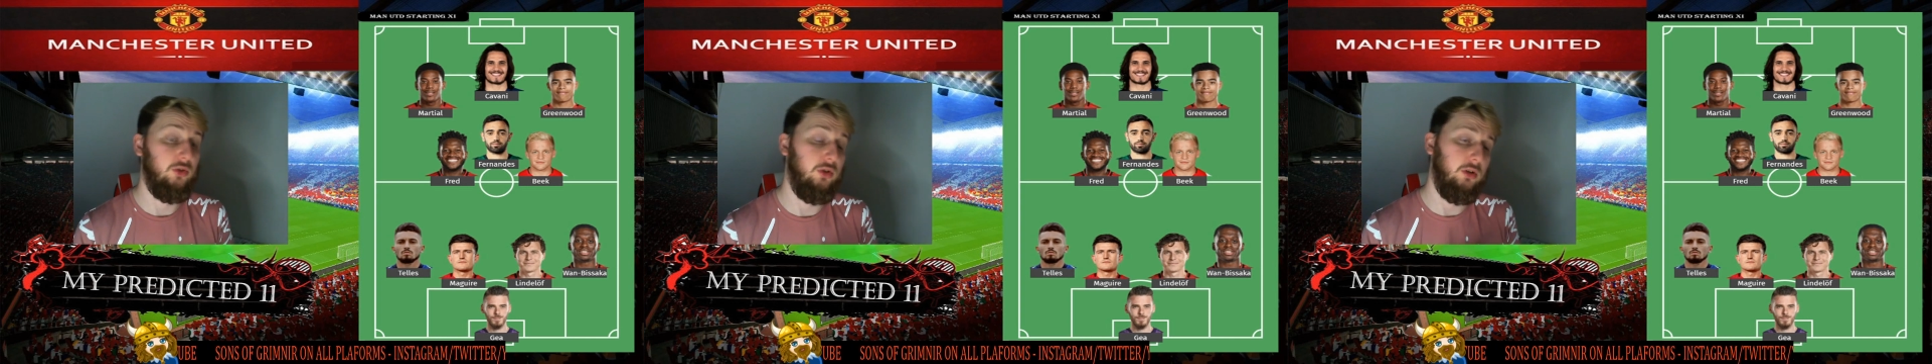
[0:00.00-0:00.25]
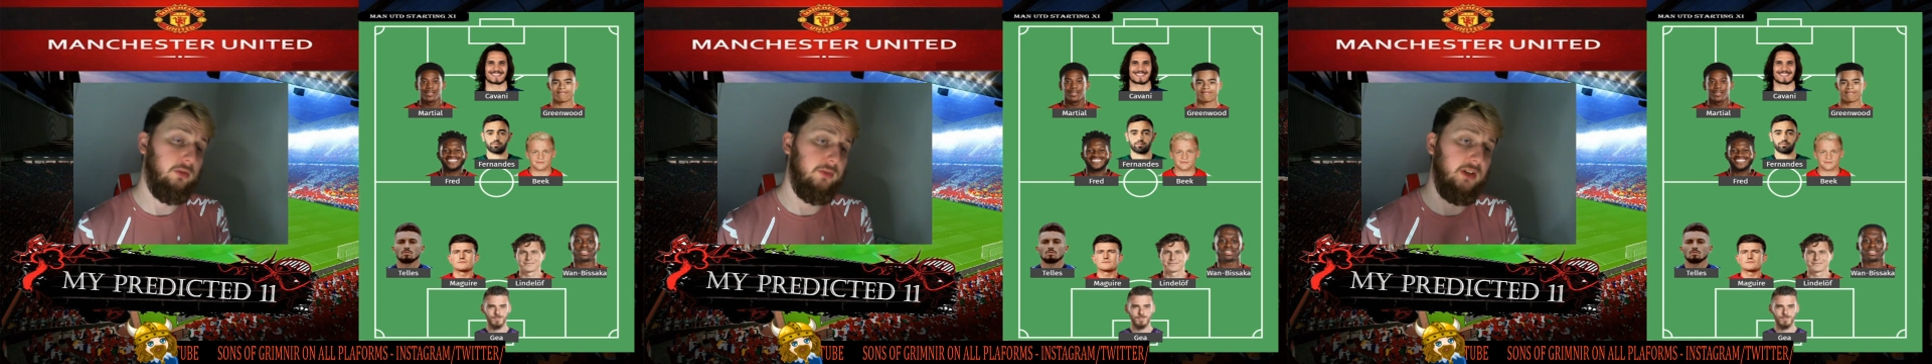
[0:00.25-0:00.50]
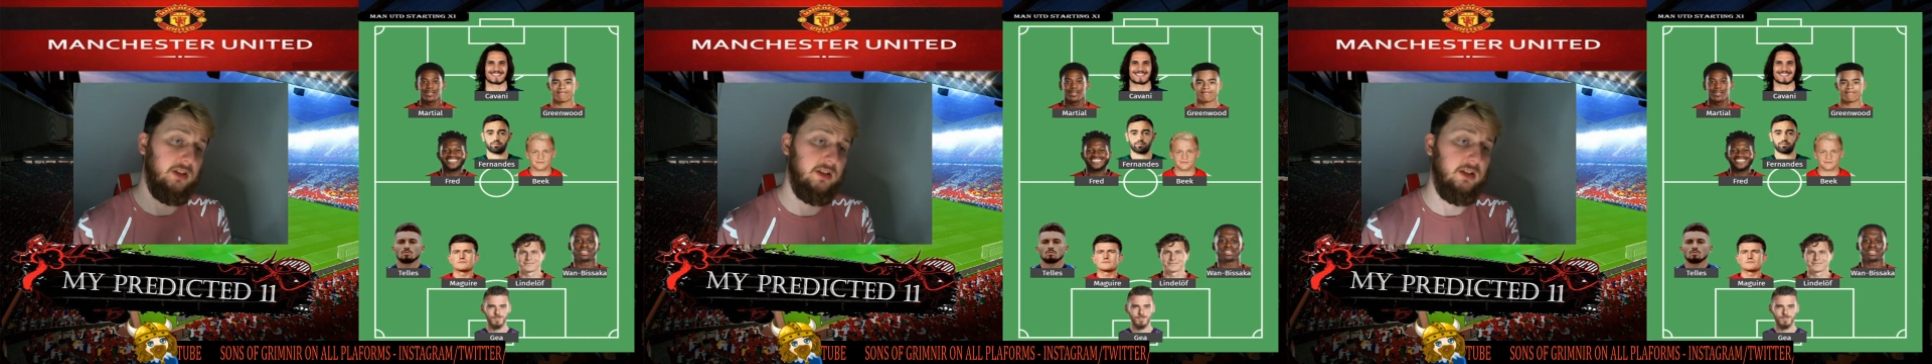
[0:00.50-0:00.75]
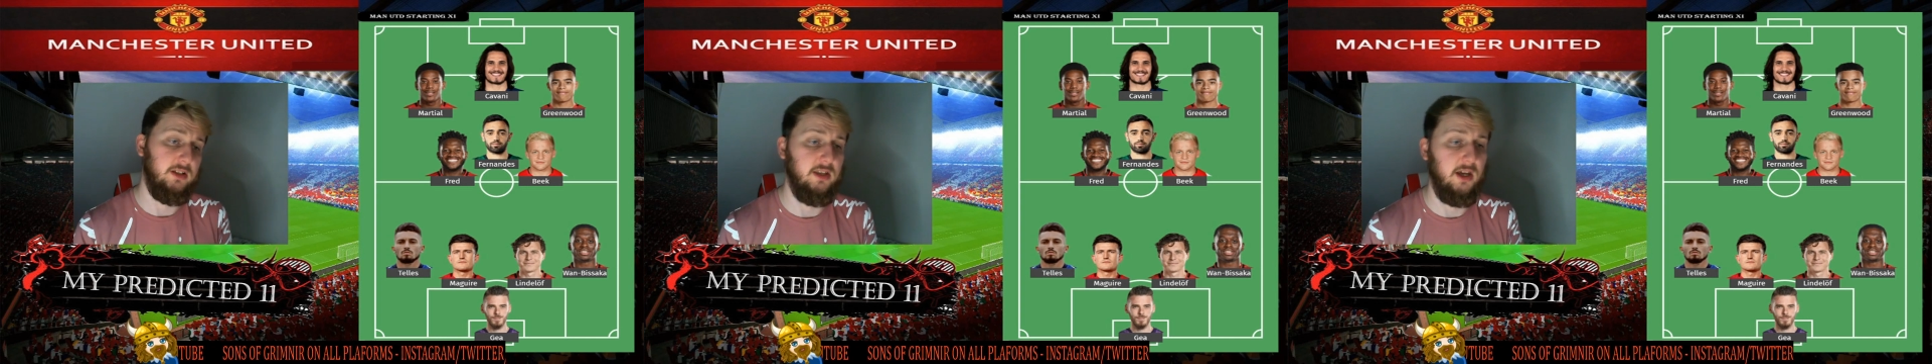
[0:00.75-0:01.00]
hopefully this
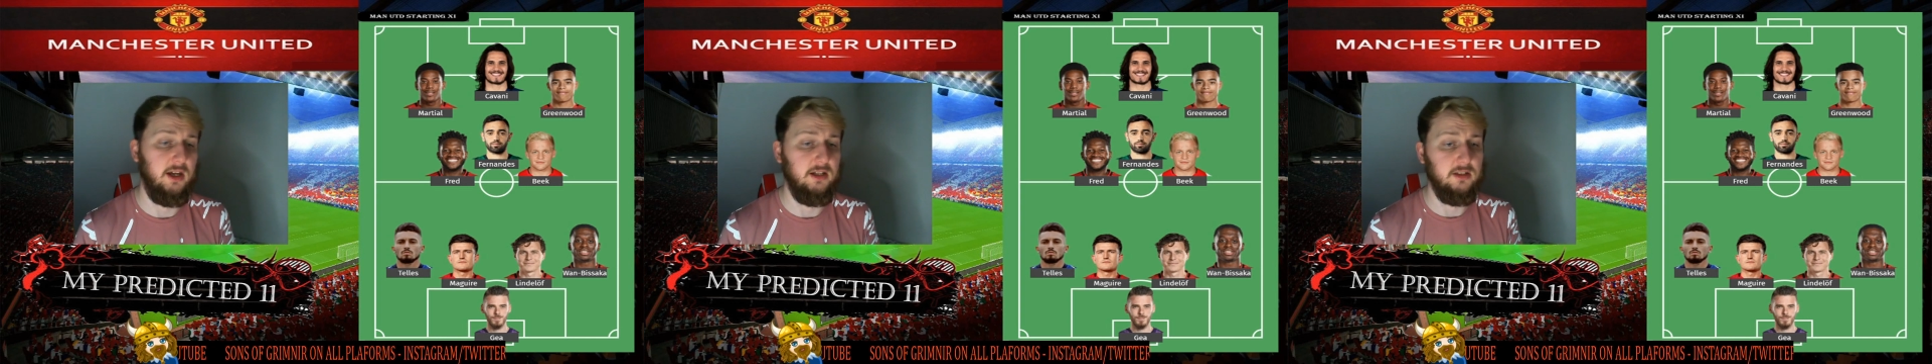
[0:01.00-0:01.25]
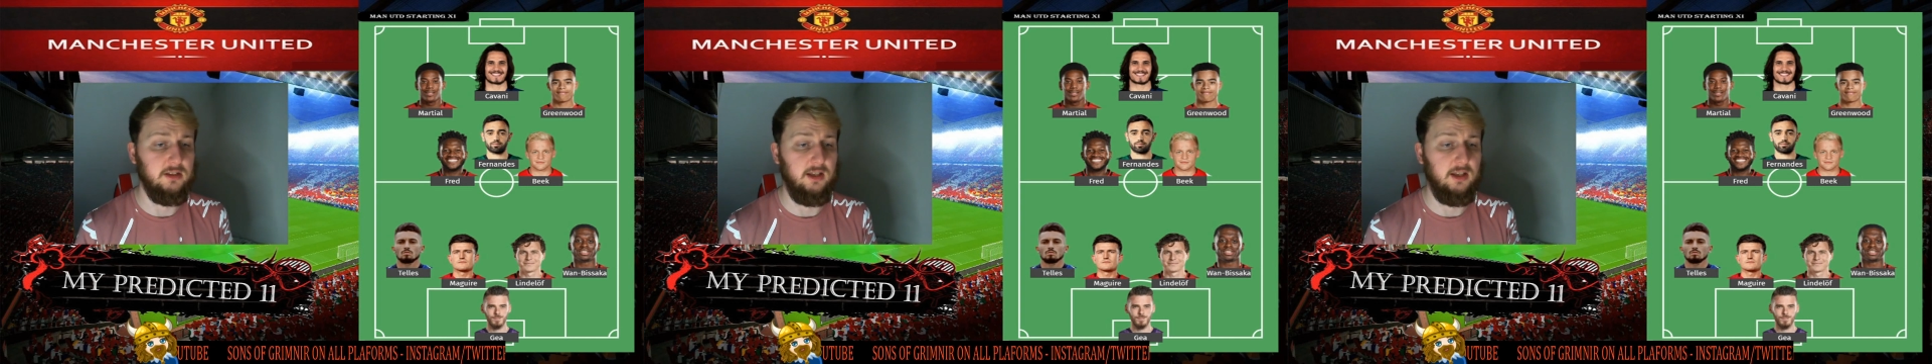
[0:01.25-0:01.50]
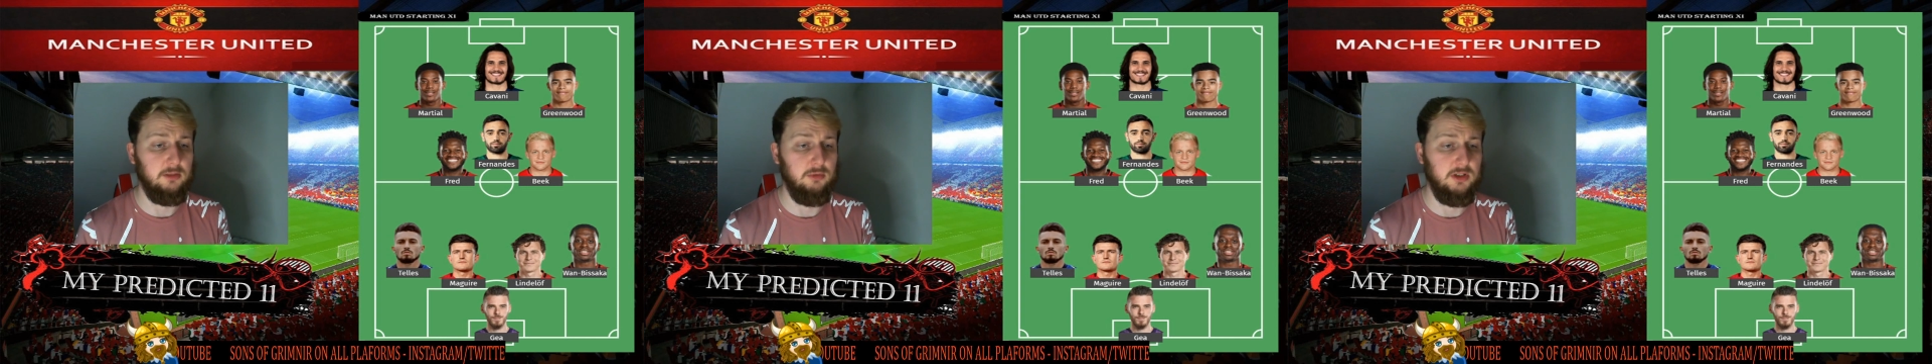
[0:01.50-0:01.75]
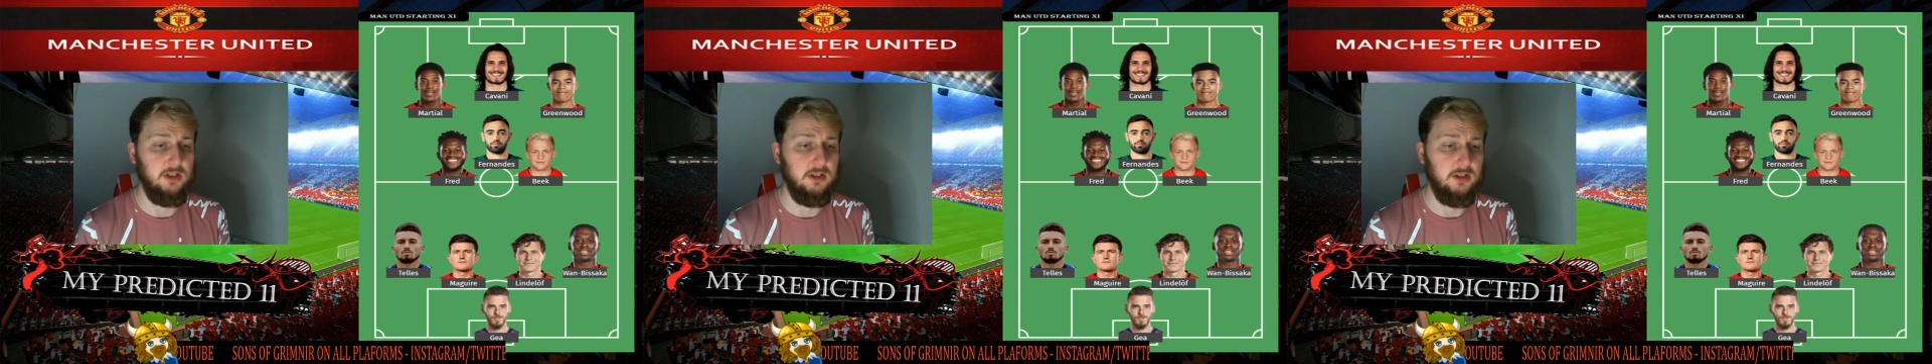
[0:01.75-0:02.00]
hits the heights as the last one
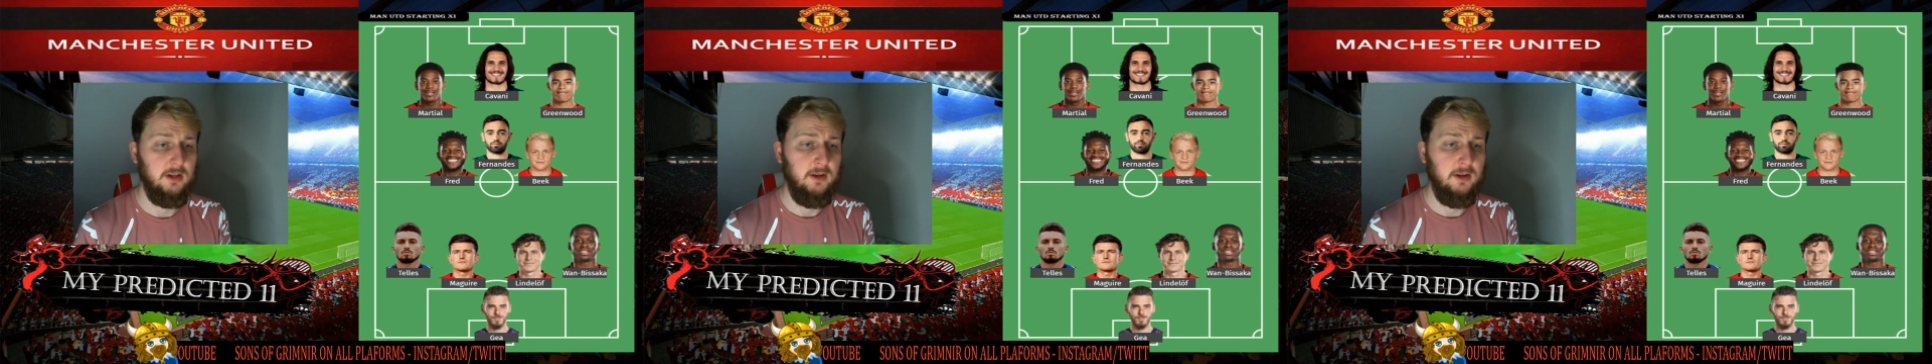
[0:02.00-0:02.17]
did.